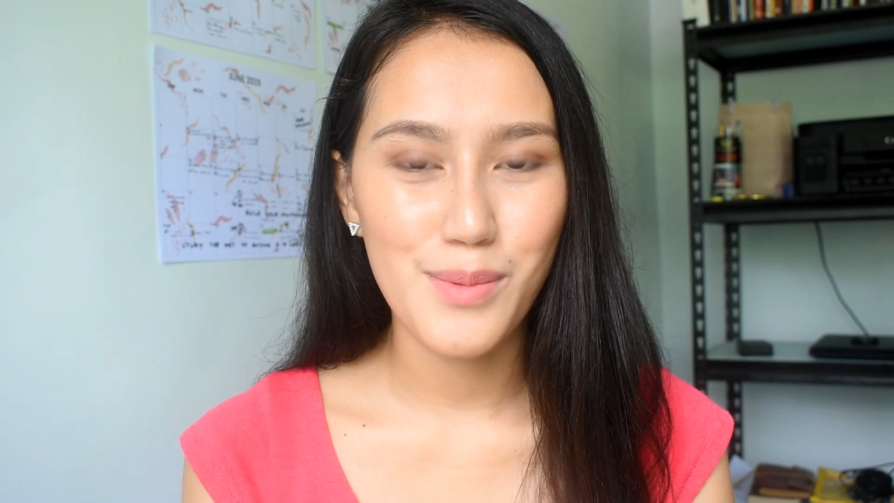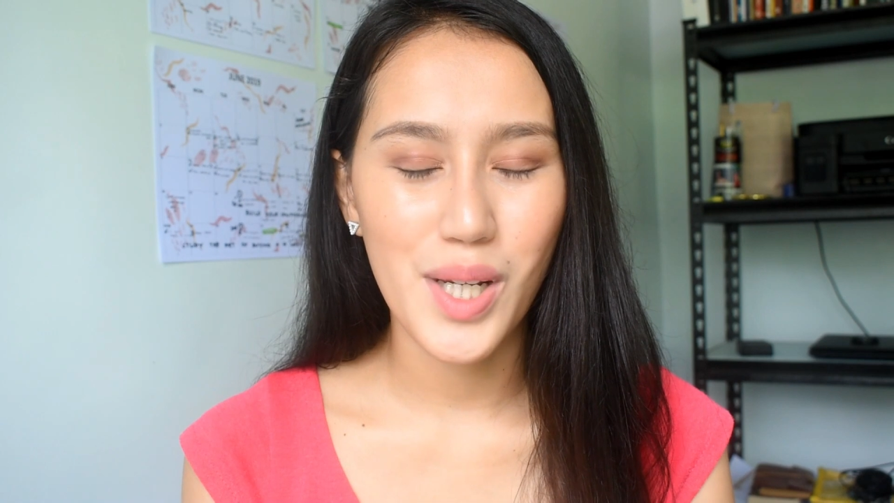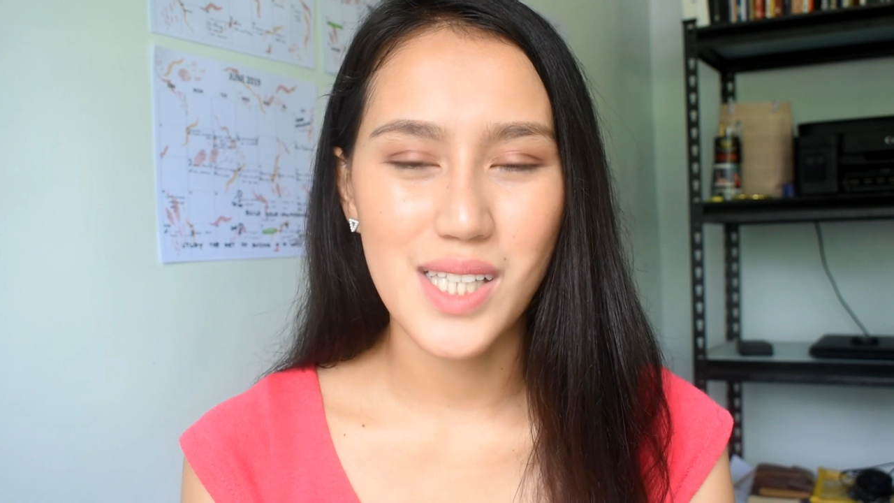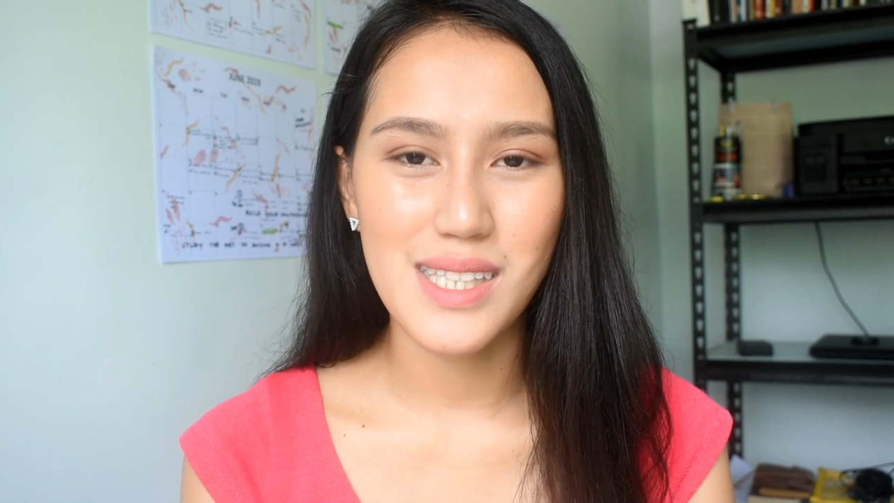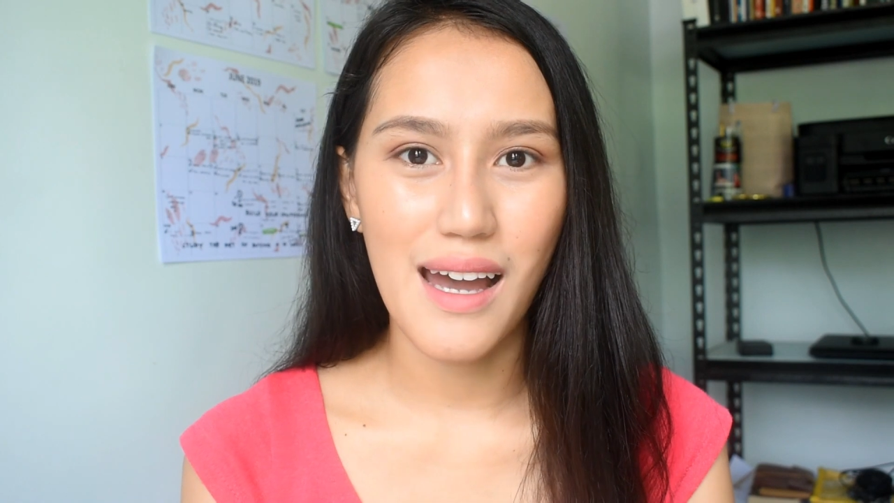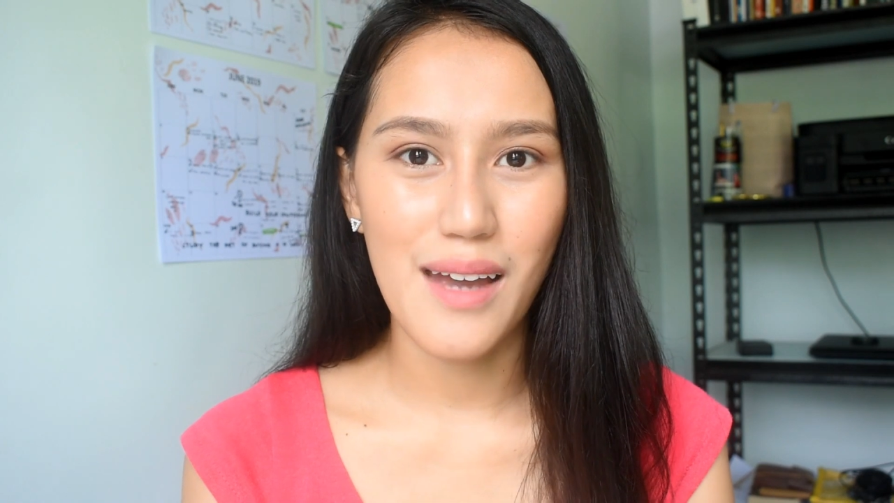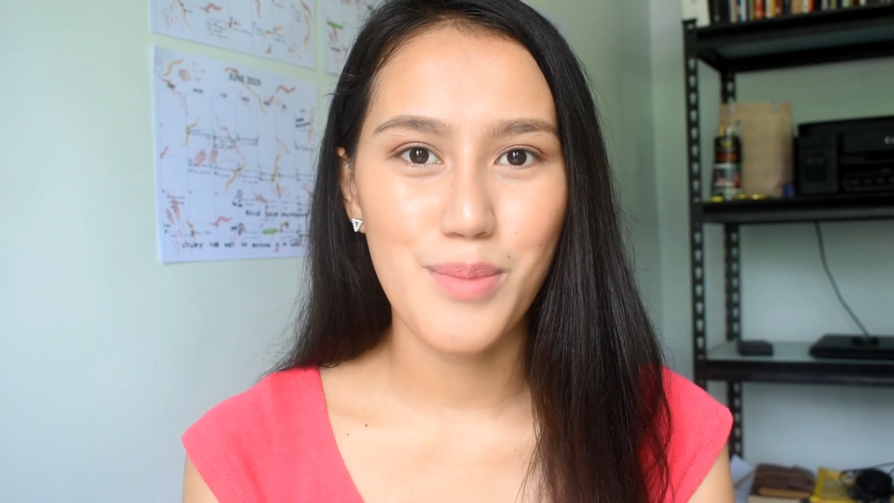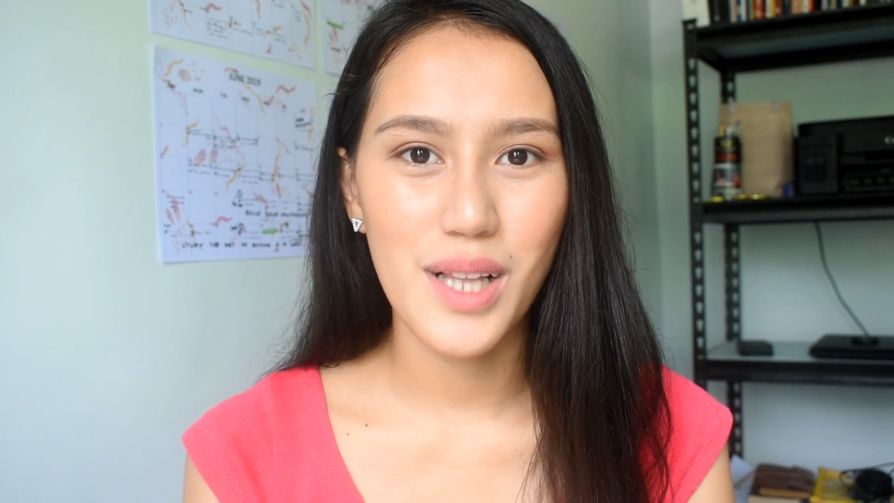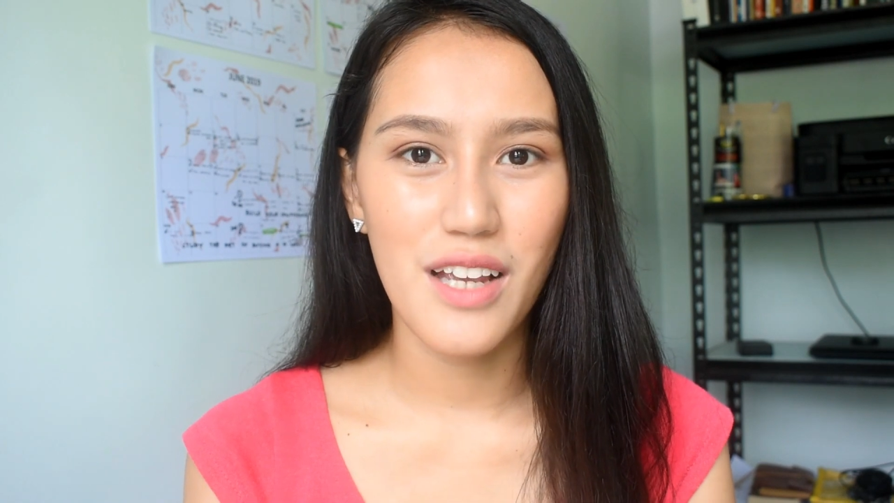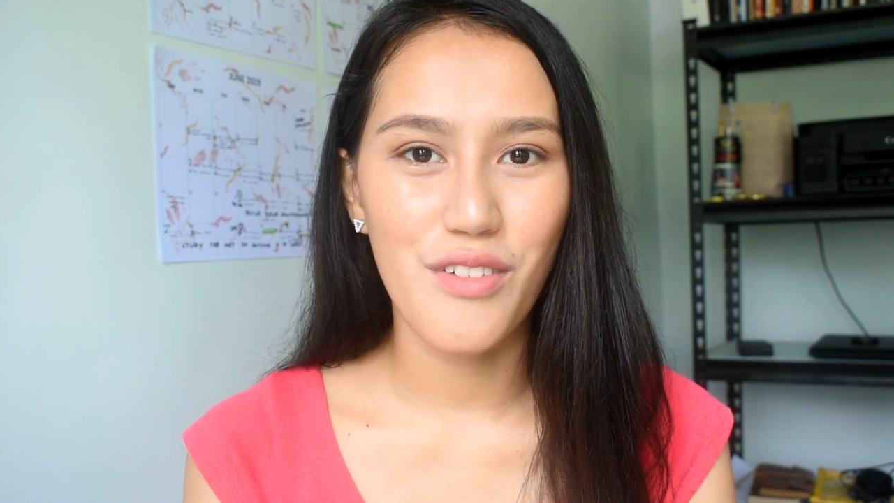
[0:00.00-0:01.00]
because I
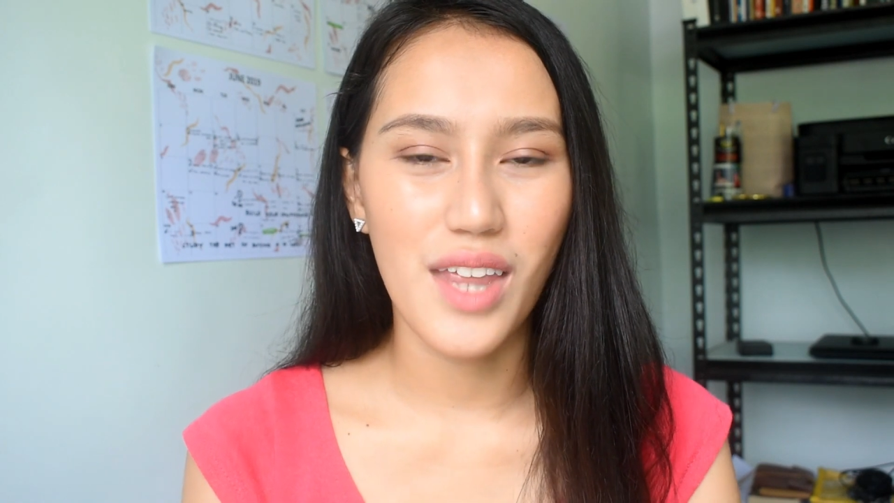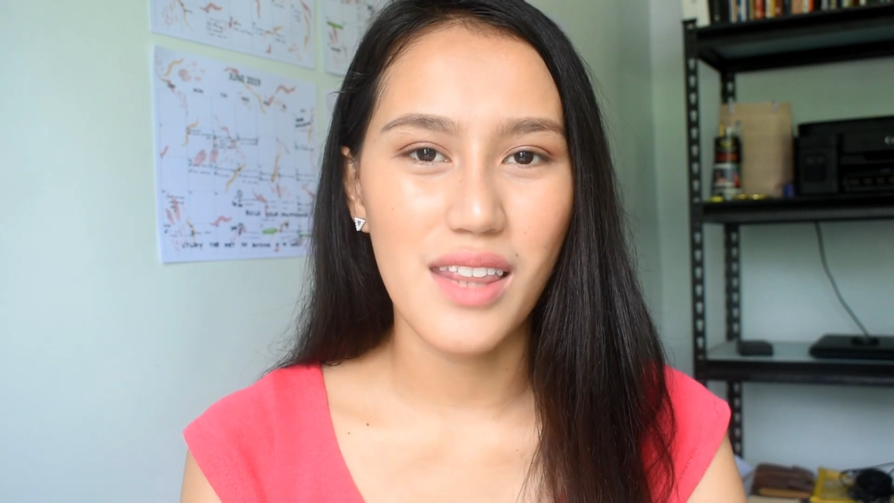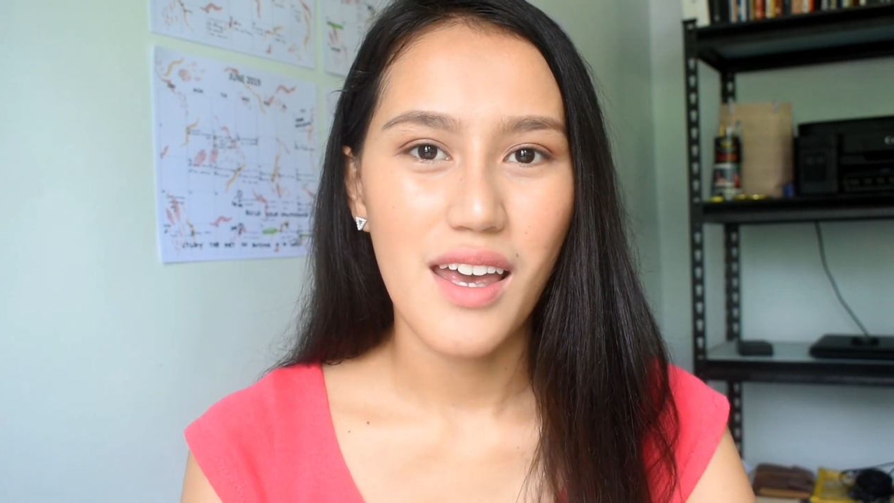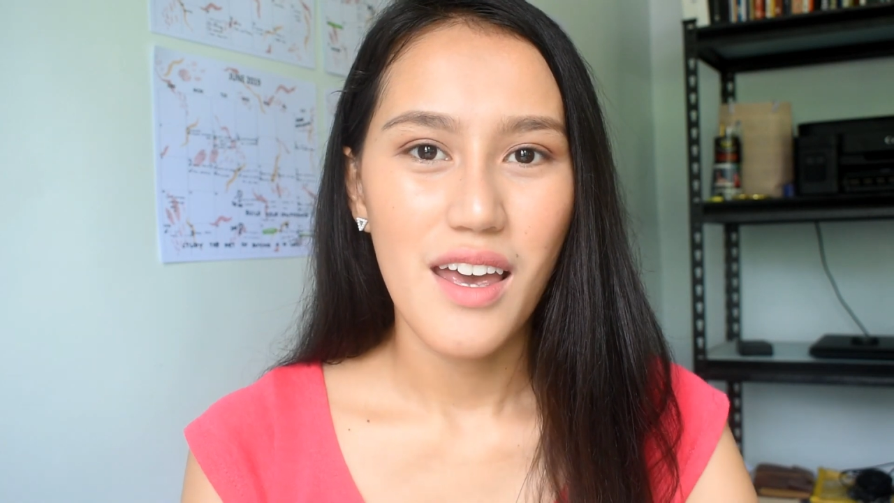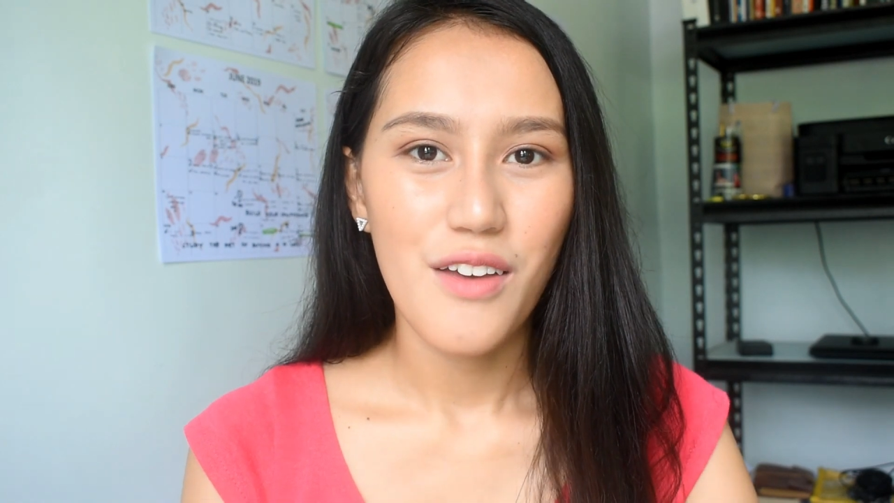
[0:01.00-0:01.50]
believe that